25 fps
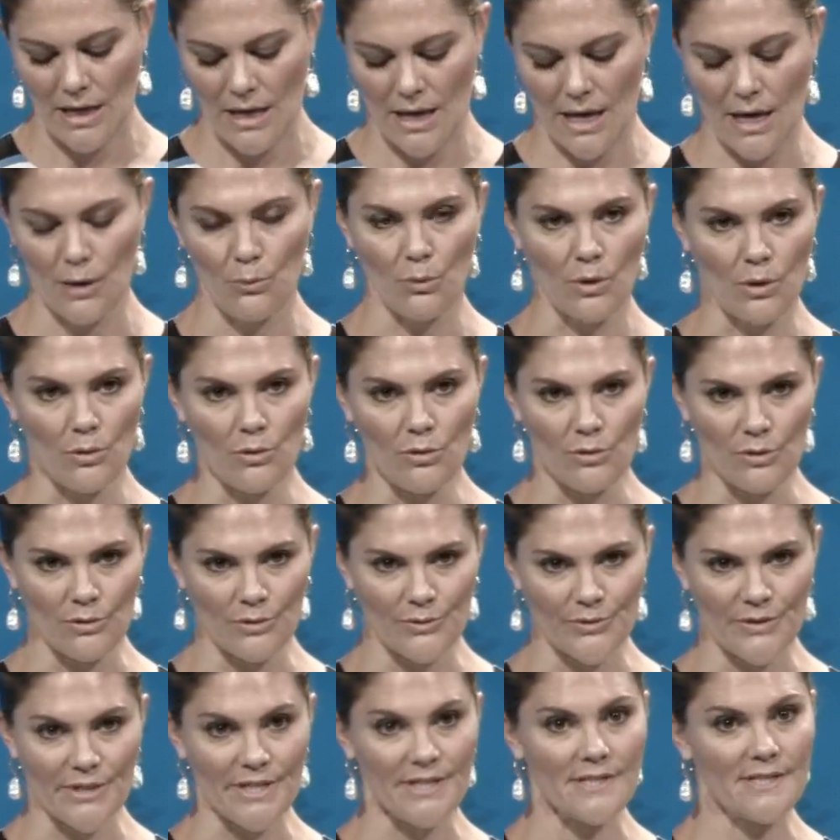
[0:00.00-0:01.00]
And we
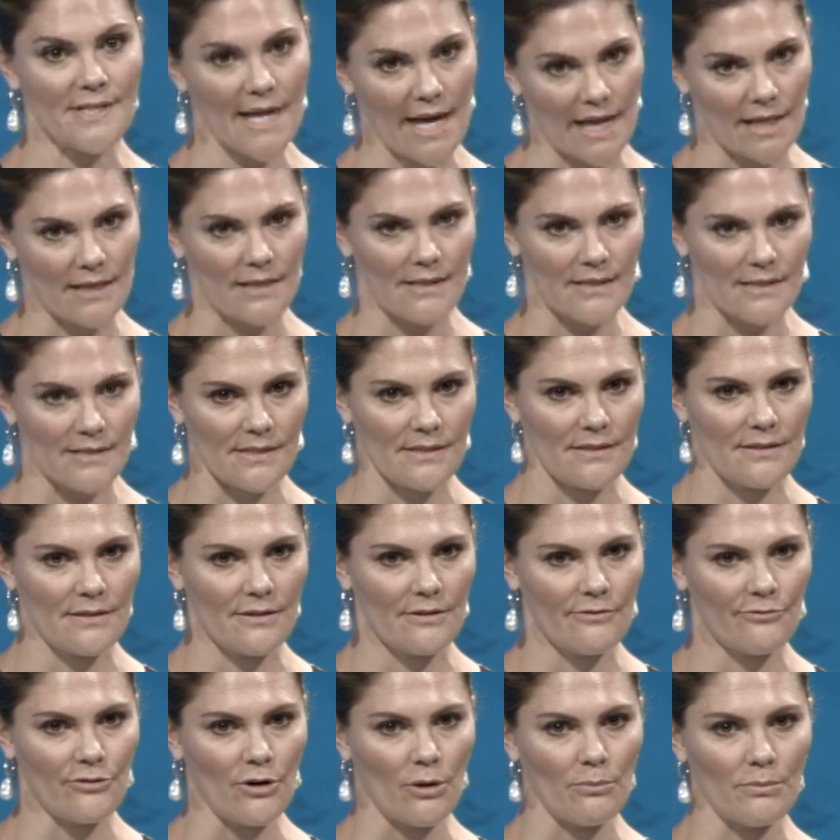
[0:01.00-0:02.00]
all descend
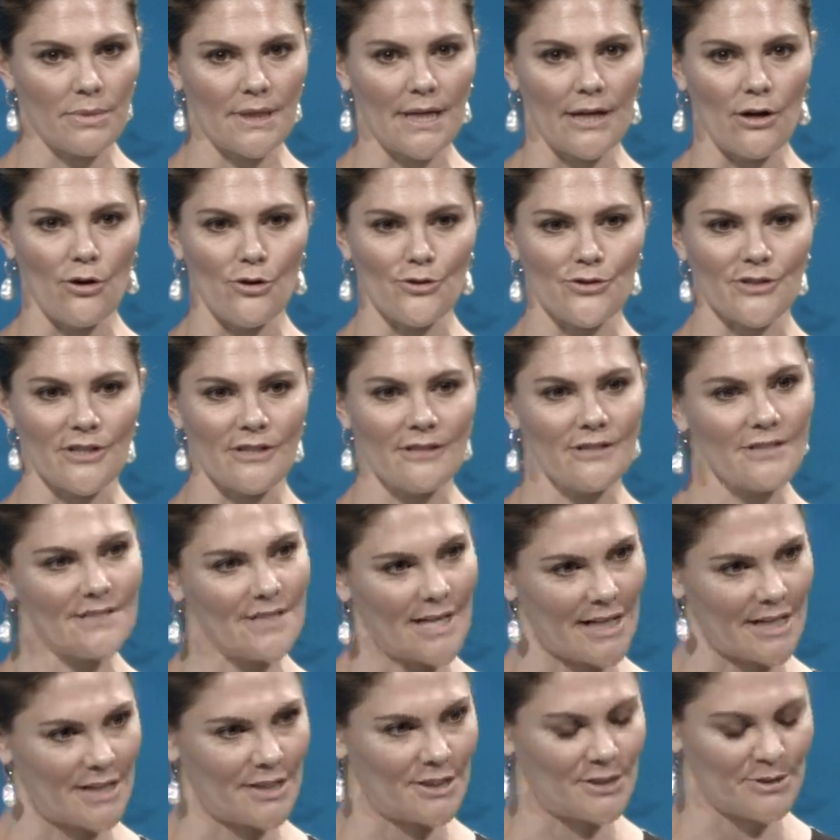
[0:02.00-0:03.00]
from King Oscar
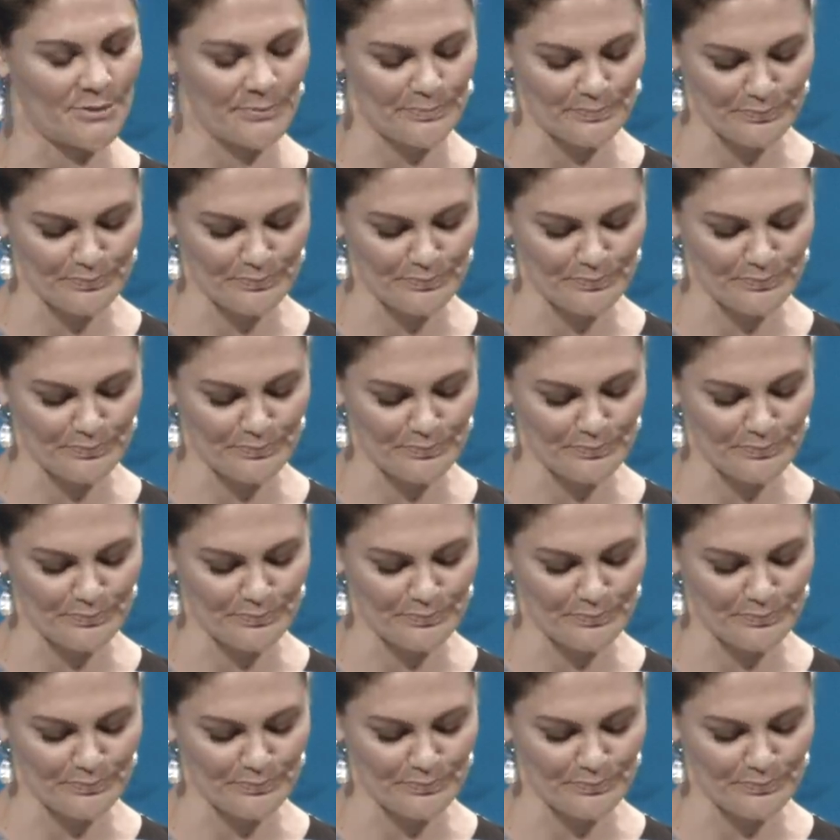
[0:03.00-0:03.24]
II.